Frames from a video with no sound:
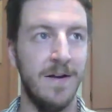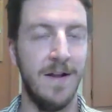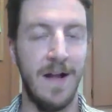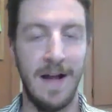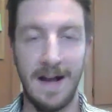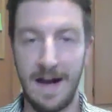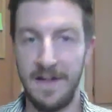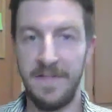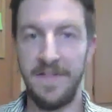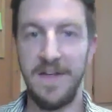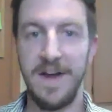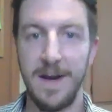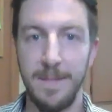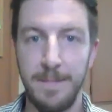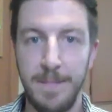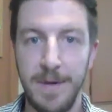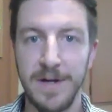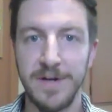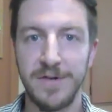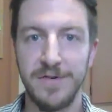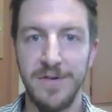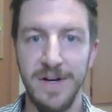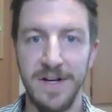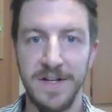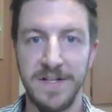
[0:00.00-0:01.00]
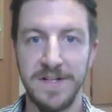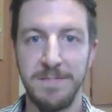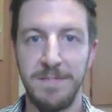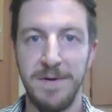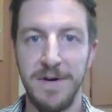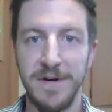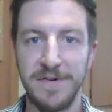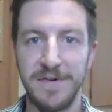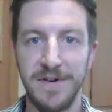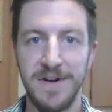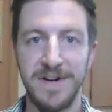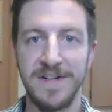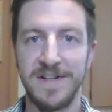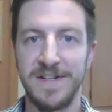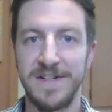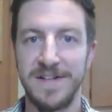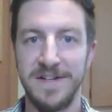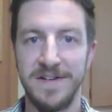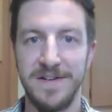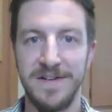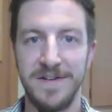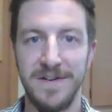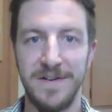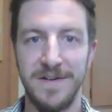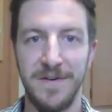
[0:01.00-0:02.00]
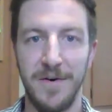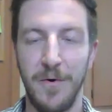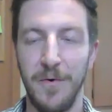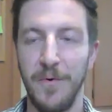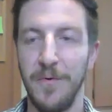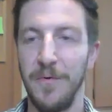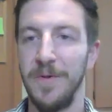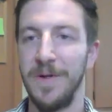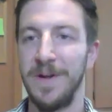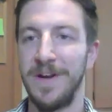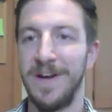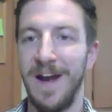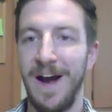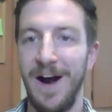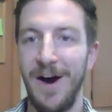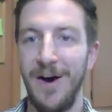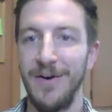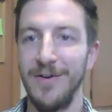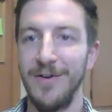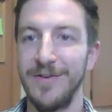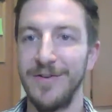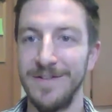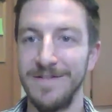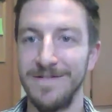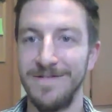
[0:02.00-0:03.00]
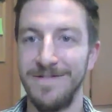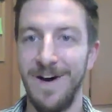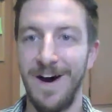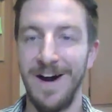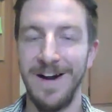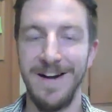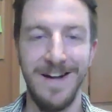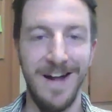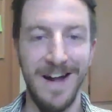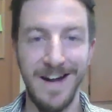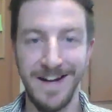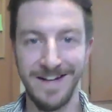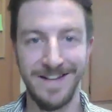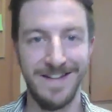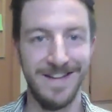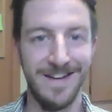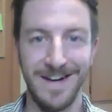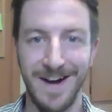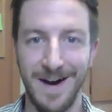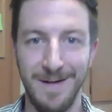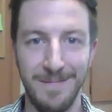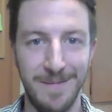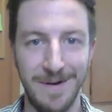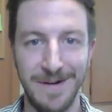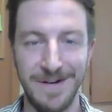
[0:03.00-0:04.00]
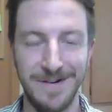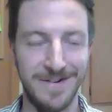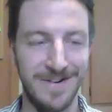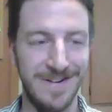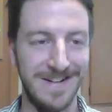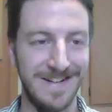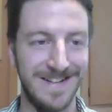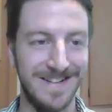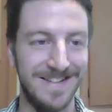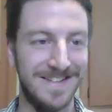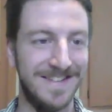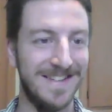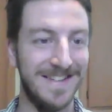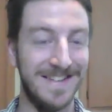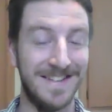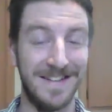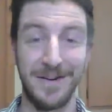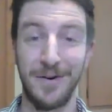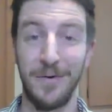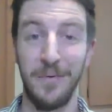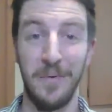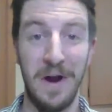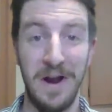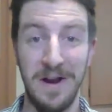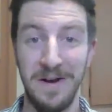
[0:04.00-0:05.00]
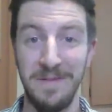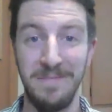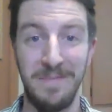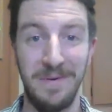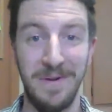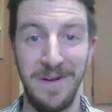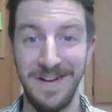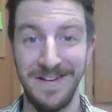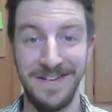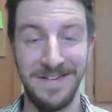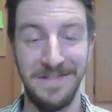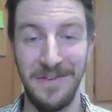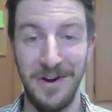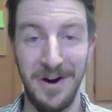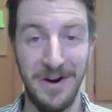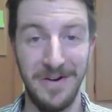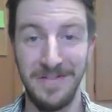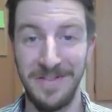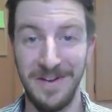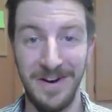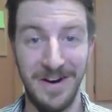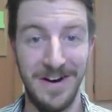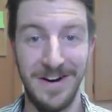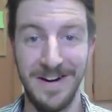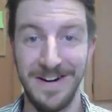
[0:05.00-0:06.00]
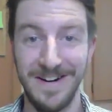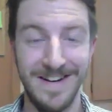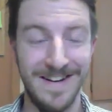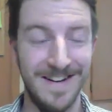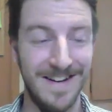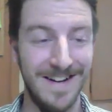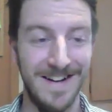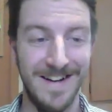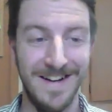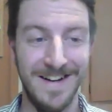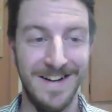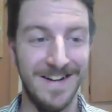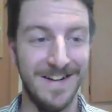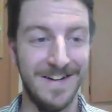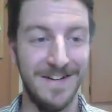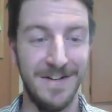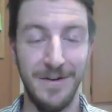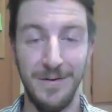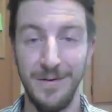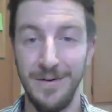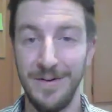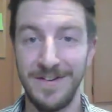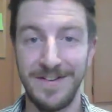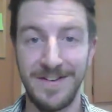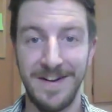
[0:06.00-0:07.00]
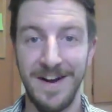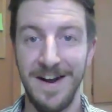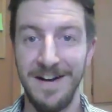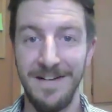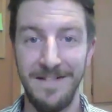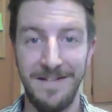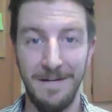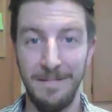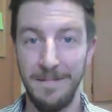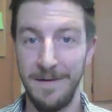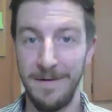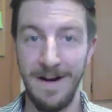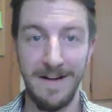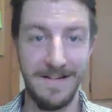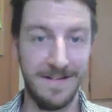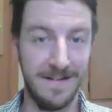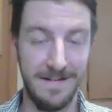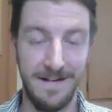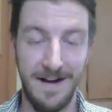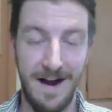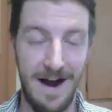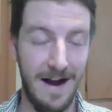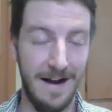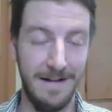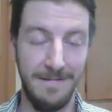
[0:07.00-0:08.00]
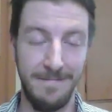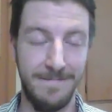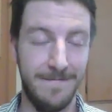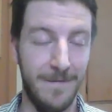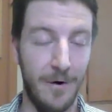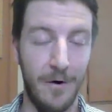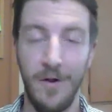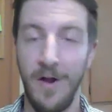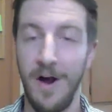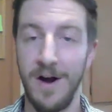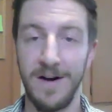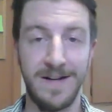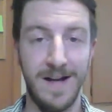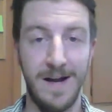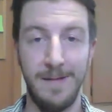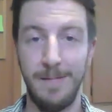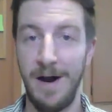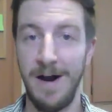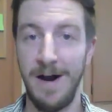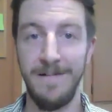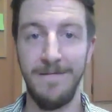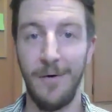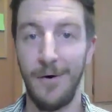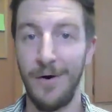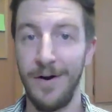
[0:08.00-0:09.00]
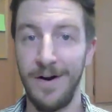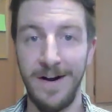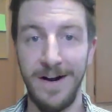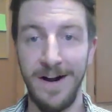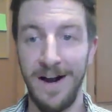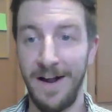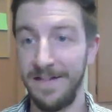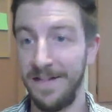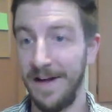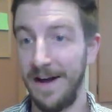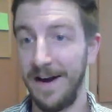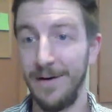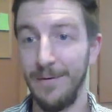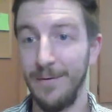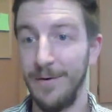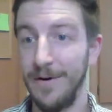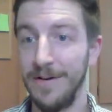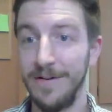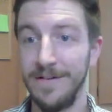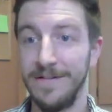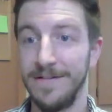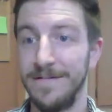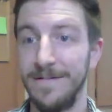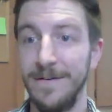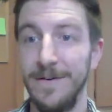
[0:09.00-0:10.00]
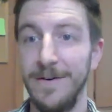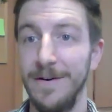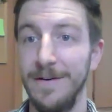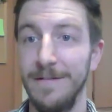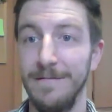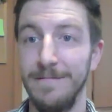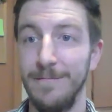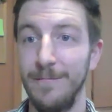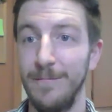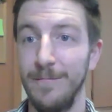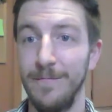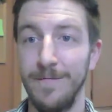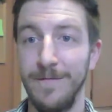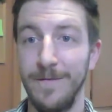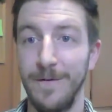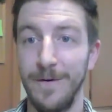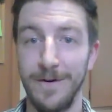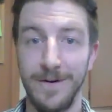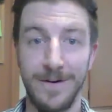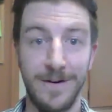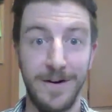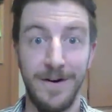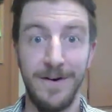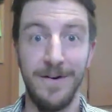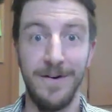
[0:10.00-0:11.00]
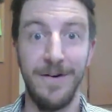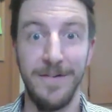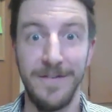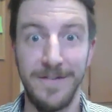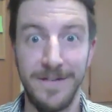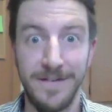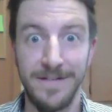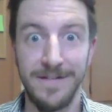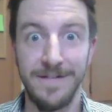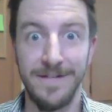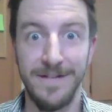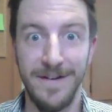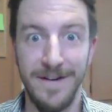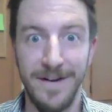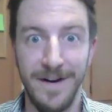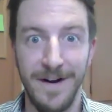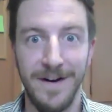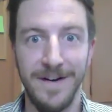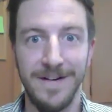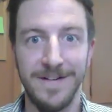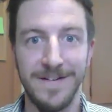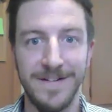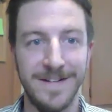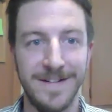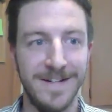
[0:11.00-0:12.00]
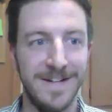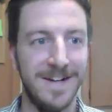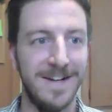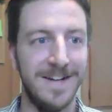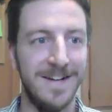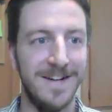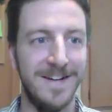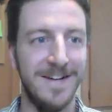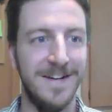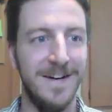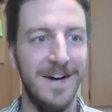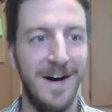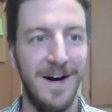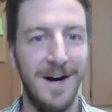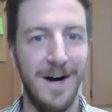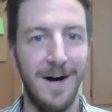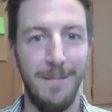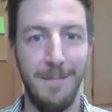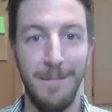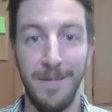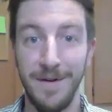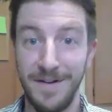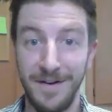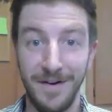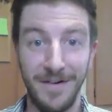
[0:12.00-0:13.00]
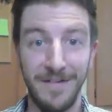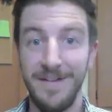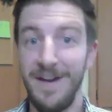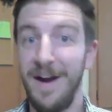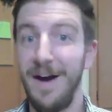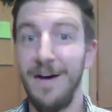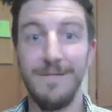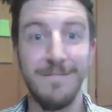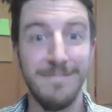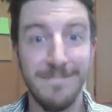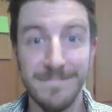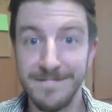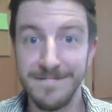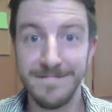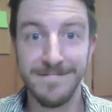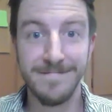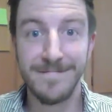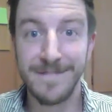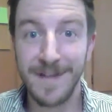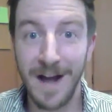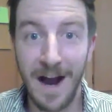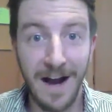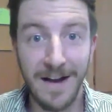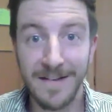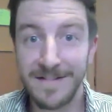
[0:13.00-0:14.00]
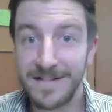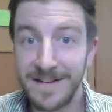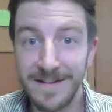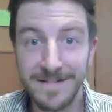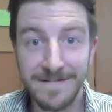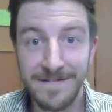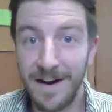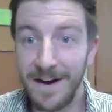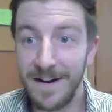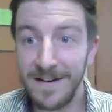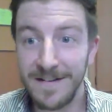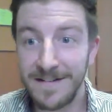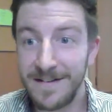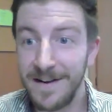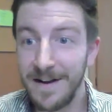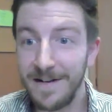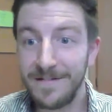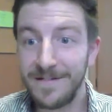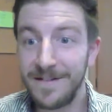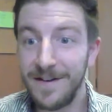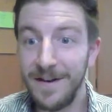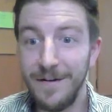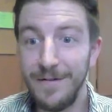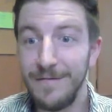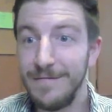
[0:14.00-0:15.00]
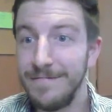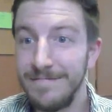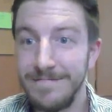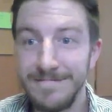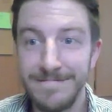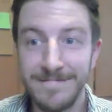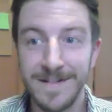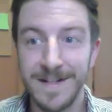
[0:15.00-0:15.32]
like, I think of Pinterest, holy cow, you can find anything on Pinterest. It's a great place. If you aren't there doing stuff, I mean, for a long time I avoided it. I thought it was for girls, you know, but turns out guys can find stuff too.